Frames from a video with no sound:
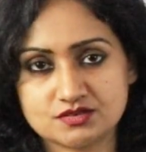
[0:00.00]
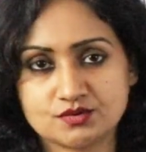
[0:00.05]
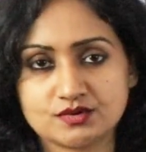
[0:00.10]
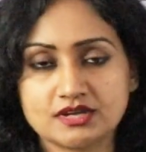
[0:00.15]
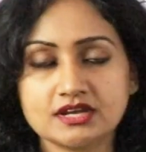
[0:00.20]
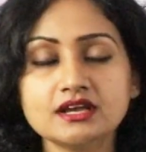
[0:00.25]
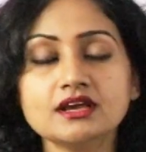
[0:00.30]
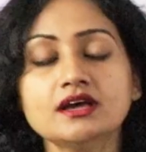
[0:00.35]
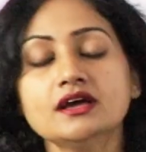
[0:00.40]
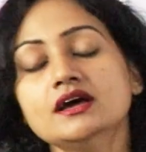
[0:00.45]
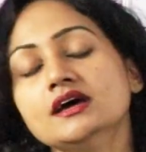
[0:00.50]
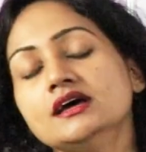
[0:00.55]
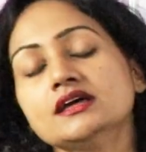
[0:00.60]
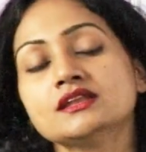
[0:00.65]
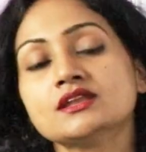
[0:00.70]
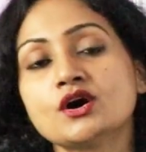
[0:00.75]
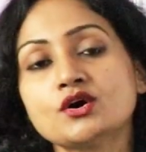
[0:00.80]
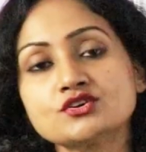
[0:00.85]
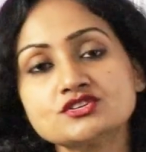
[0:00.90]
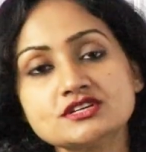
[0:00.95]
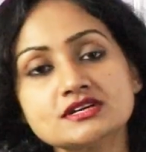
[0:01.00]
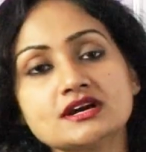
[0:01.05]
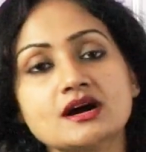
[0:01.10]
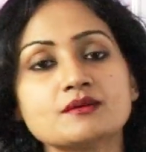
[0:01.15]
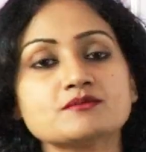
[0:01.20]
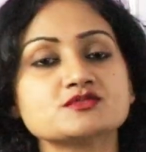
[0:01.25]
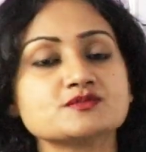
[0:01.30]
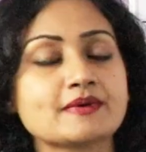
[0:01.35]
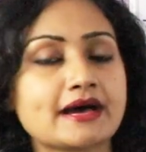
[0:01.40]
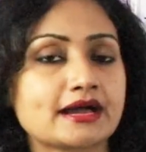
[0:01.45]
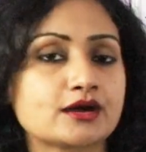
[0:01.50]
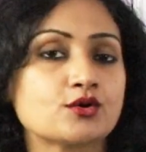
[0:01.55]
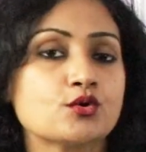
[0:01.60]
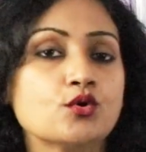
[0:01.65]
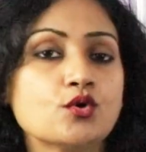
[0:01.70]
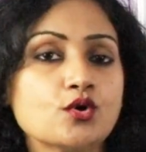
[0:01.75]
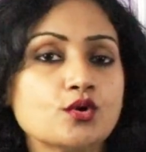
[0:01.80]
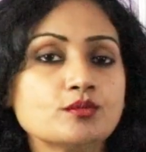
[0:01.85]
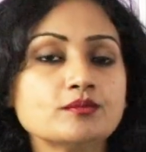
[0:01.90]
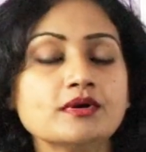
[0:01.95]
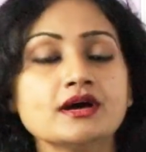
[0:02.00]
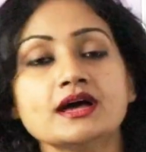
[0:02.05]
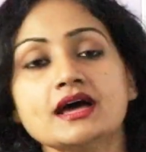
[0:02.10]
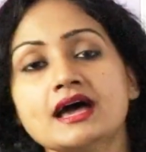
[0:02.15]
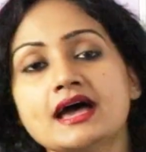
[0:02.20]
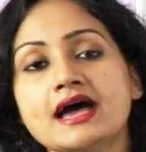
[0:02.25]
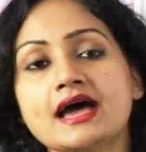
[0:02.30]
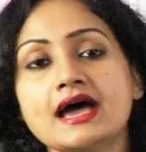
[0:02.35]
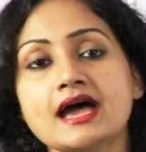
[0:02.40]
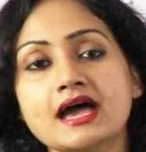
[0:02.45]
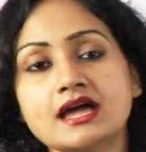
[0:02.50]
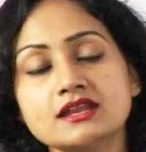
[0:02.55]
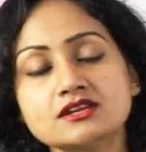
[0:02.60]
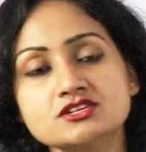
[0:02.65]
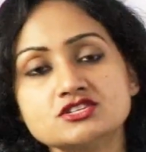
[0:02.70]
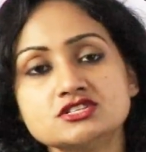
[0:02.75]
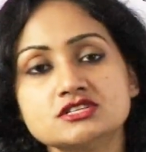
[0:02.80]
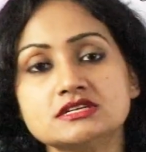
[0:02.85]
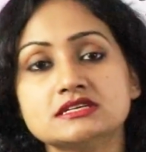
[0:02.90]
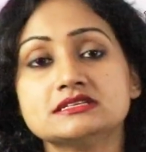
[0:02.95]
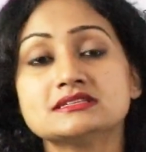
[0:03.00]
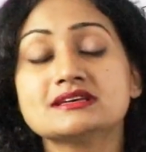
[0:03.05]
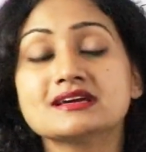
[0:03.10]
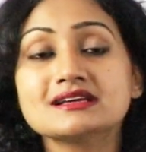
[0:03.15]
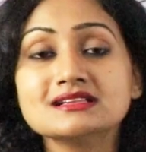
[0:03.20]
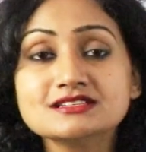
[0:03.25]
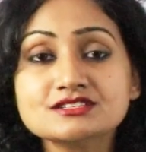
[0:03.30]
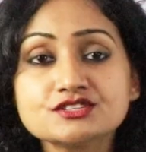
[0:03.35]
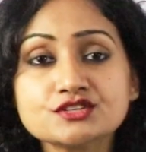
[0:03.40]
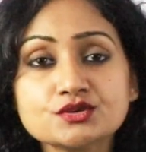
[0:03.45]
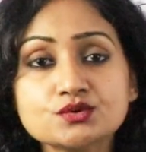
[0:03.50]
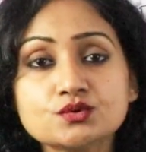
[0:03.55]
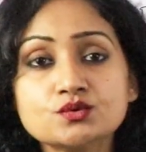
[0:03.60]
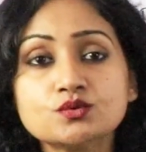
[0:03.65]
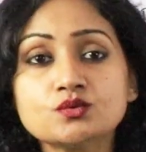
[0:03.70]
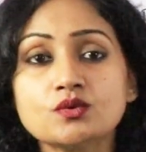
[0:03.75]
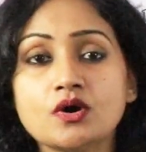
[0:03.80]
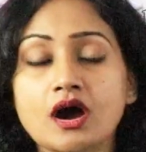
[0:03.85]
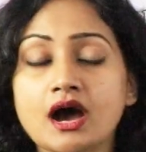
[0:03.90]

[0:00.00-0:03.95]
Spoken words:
Okay, now she comes back home and she tells you,